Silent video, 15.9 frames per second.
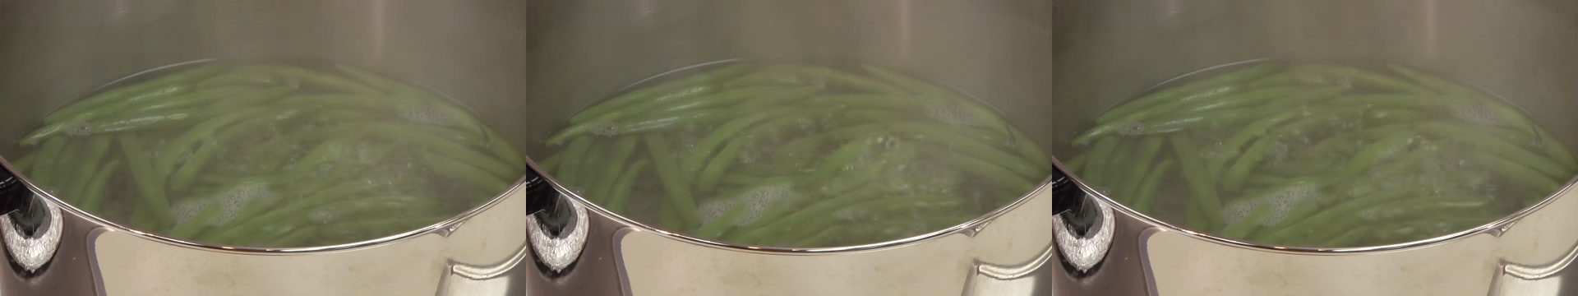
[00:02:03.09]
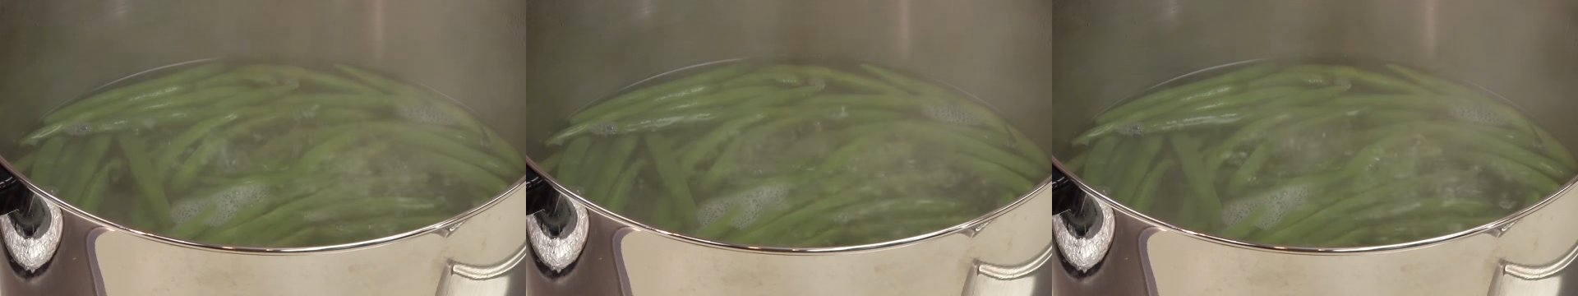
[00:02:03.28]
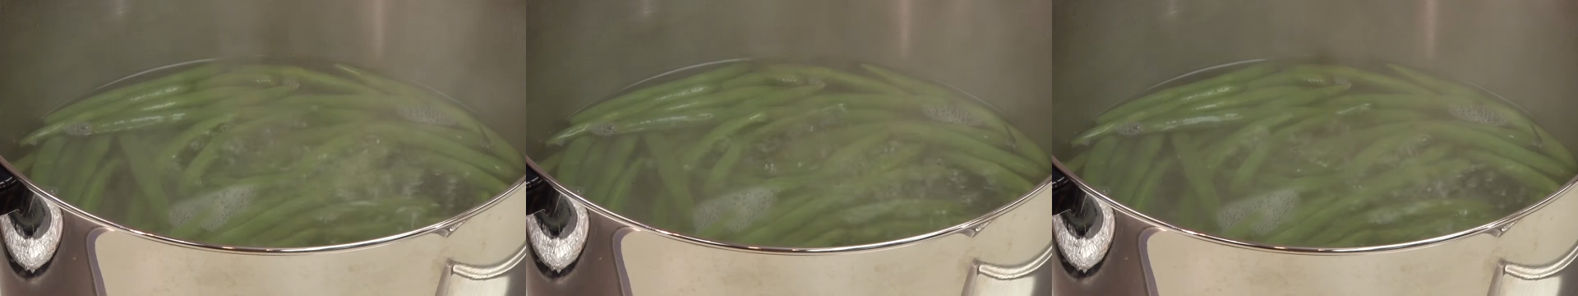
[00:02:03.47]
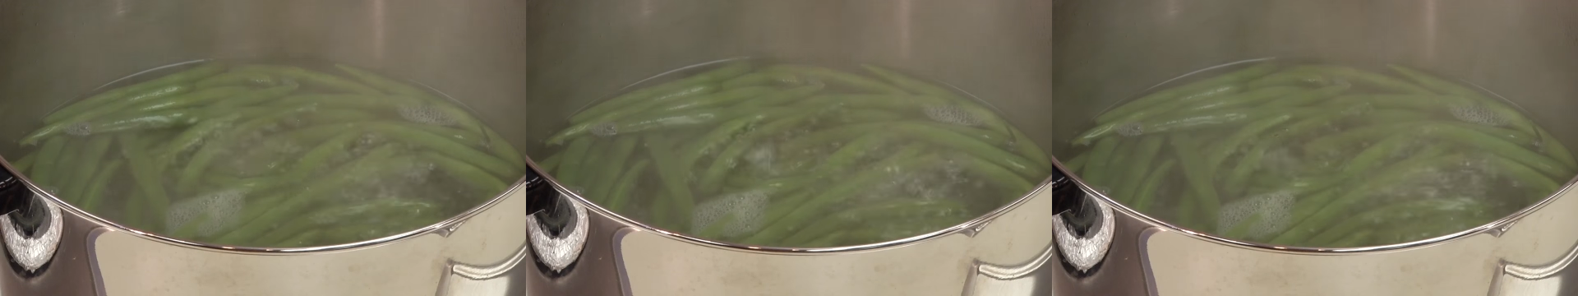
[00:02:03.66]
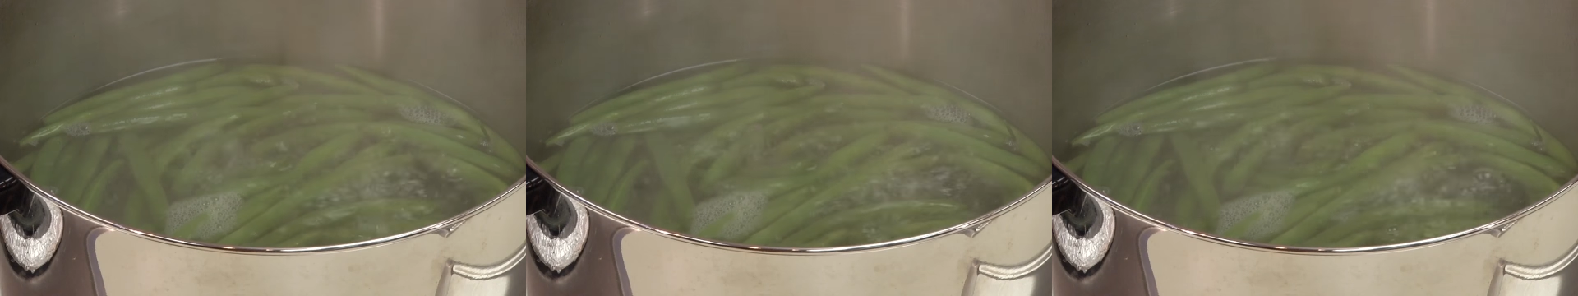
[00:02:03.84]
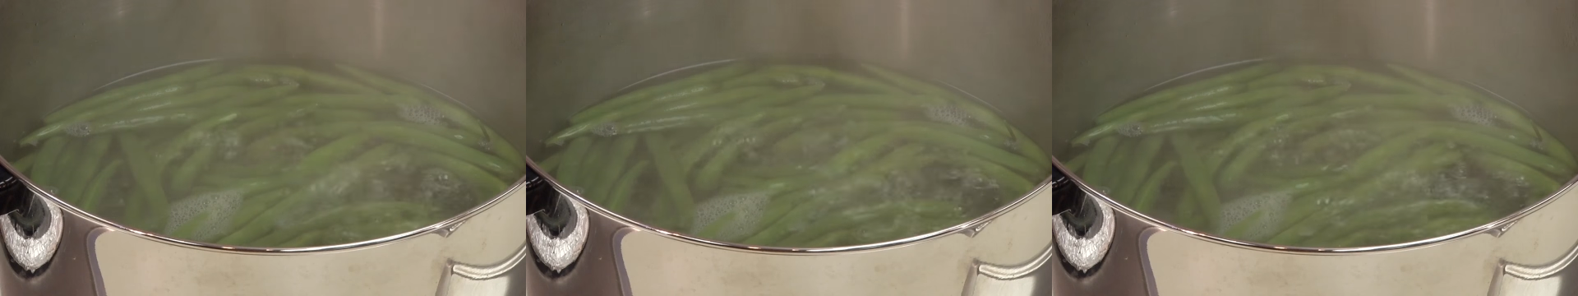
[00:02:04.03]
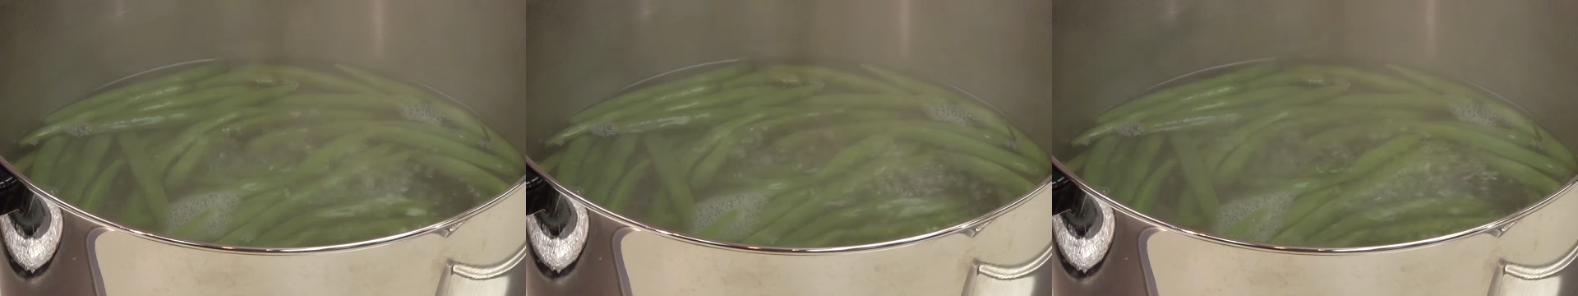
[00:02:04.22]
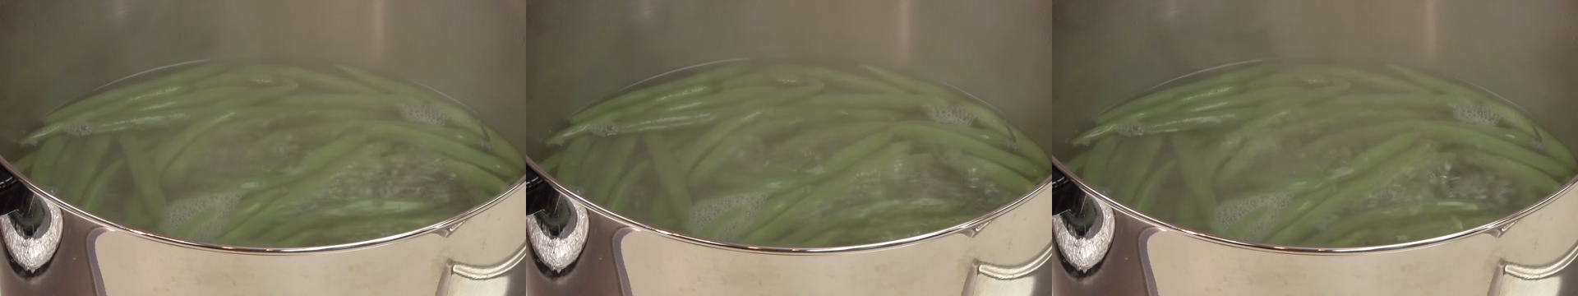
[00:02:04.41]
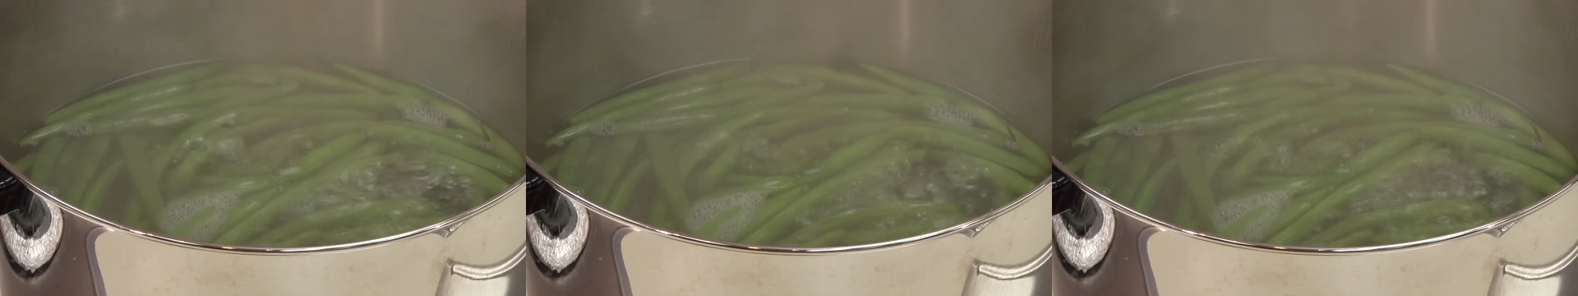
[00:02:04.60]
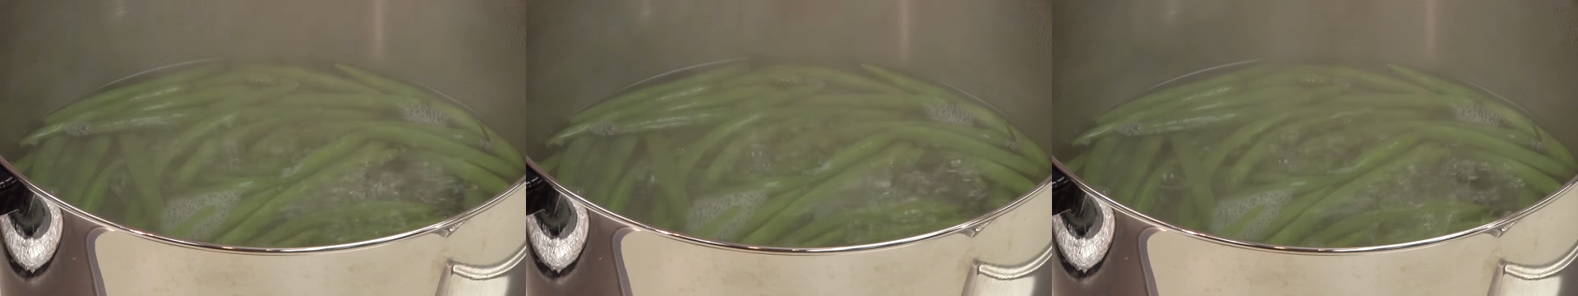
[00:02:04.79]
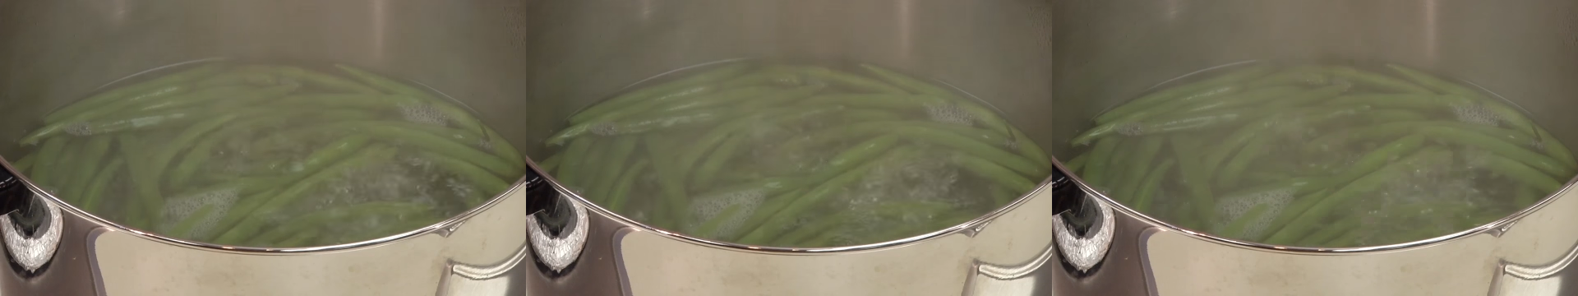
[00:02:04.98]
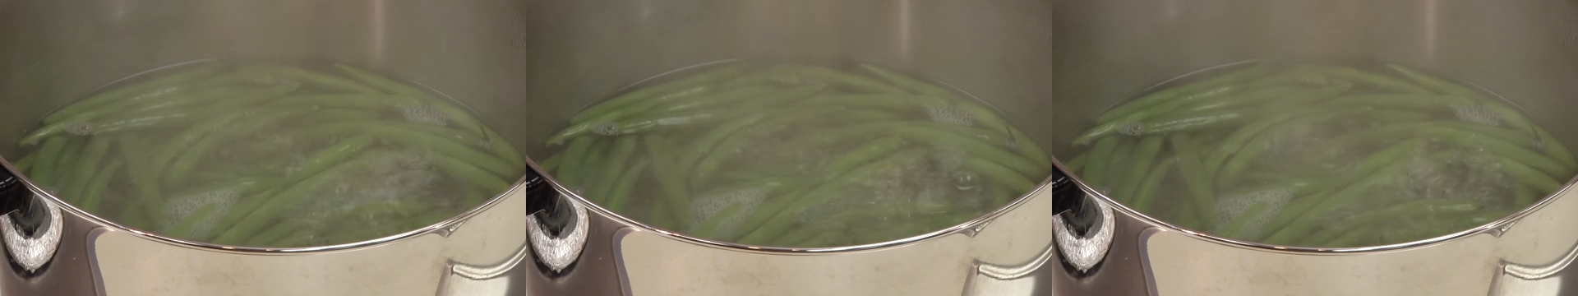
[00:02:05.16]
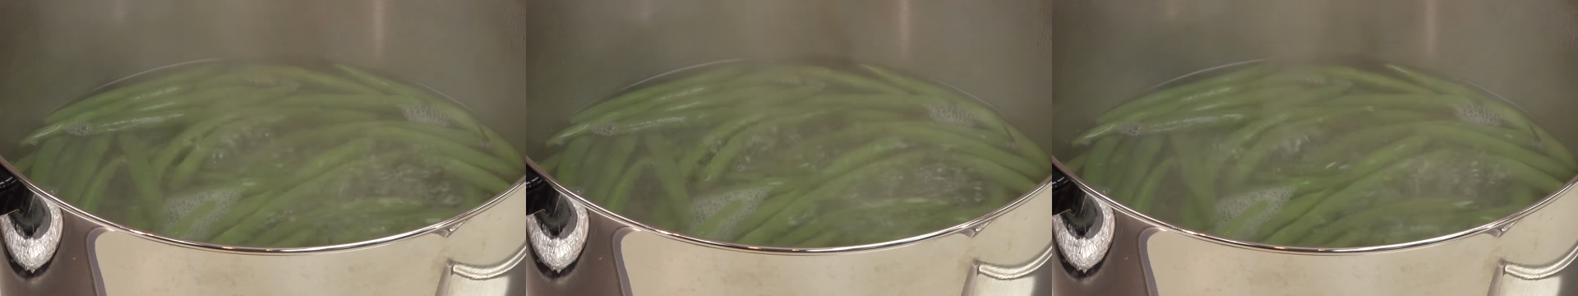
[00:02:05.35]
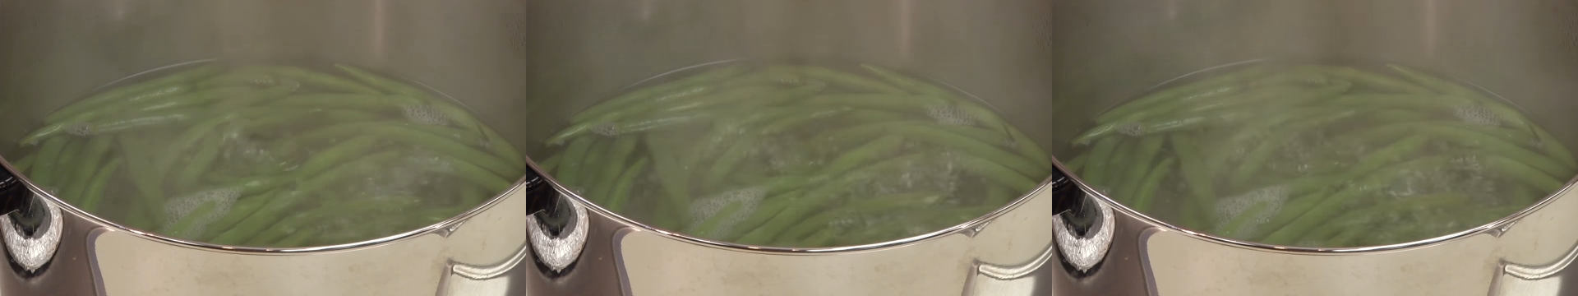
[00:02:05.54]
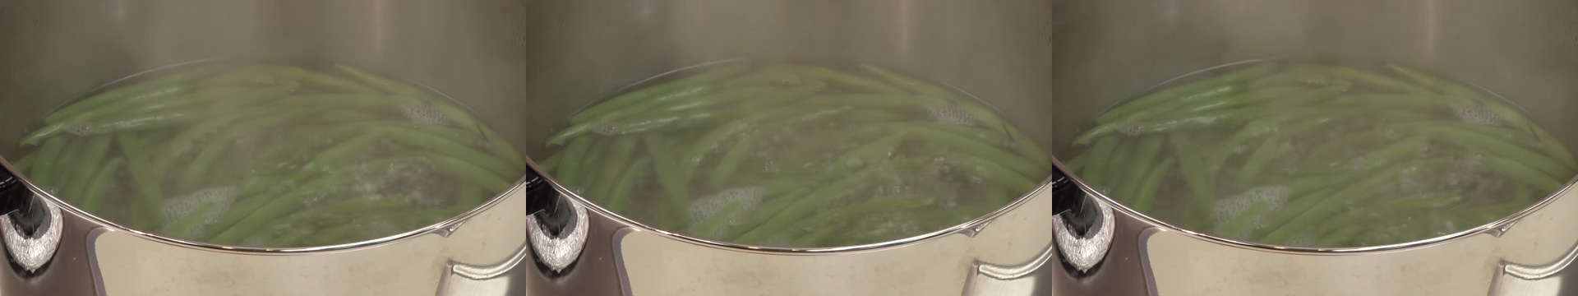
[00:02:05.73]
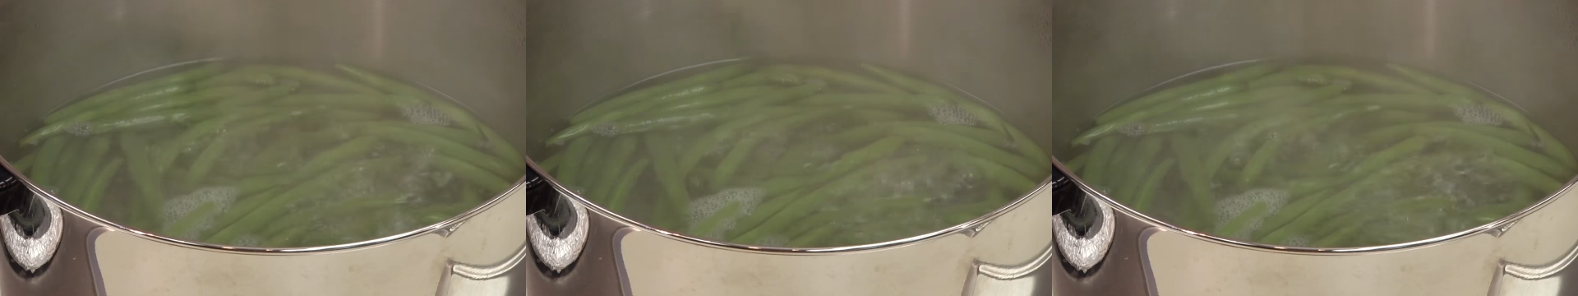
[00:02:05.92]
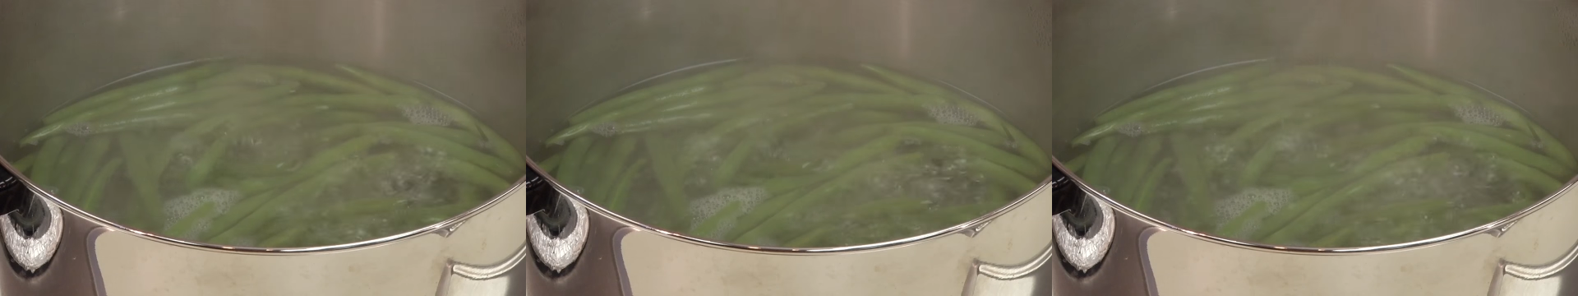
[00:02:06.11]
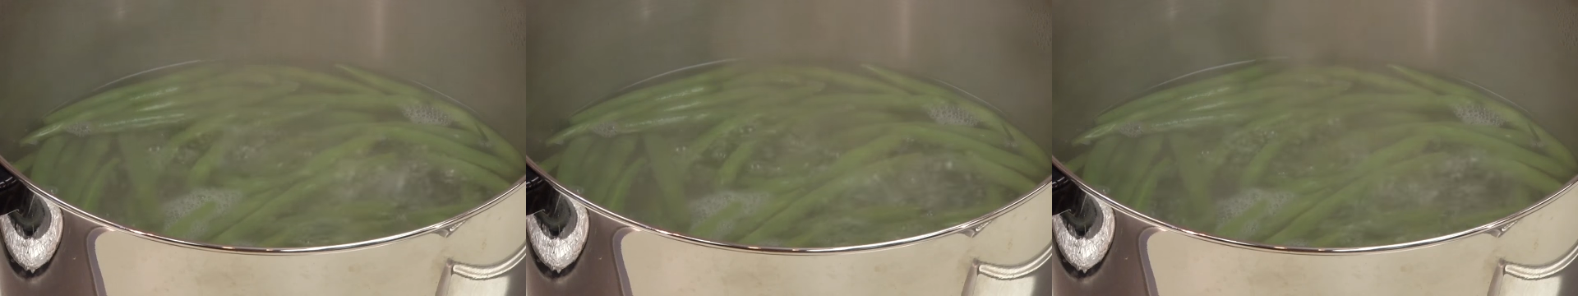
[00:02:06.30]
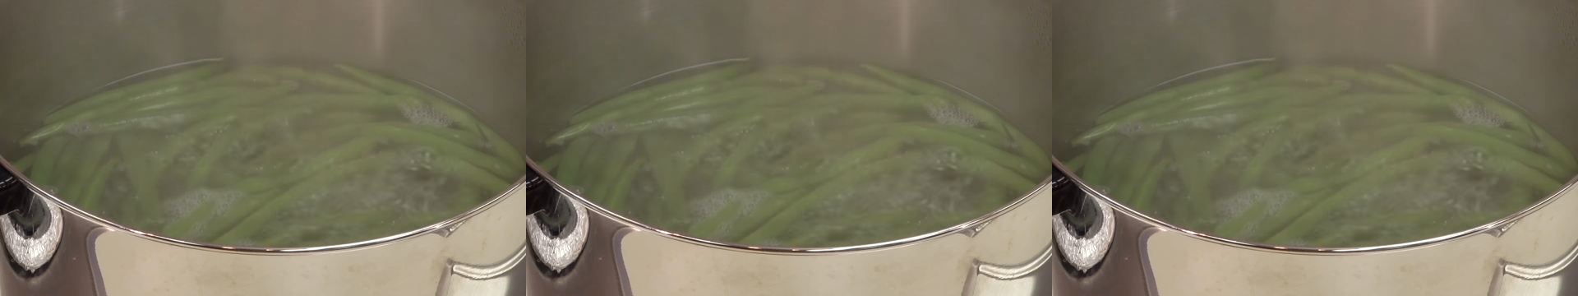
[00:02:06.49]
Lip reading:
[unreadable: no face in view]